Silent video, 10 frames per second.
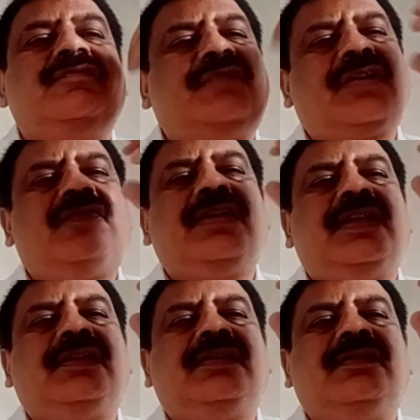work on
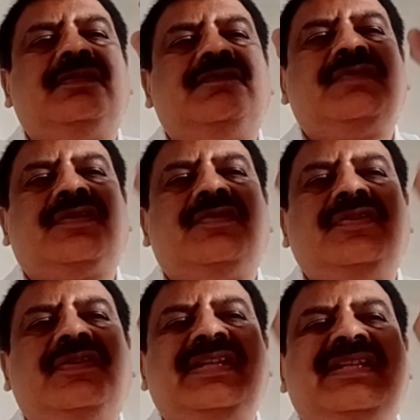it, work on
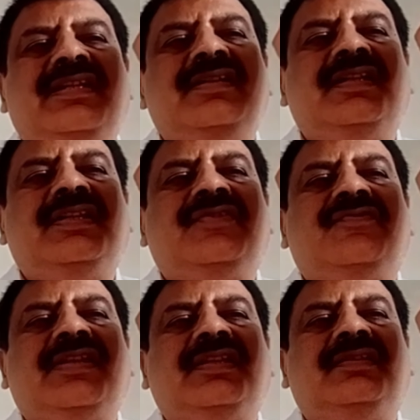your internal
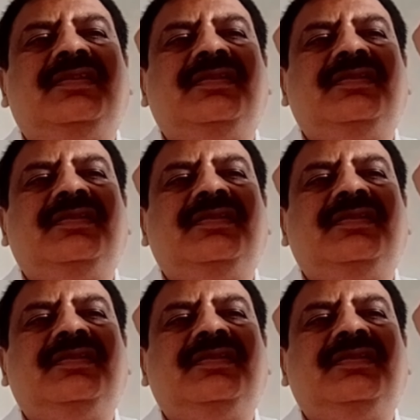strength,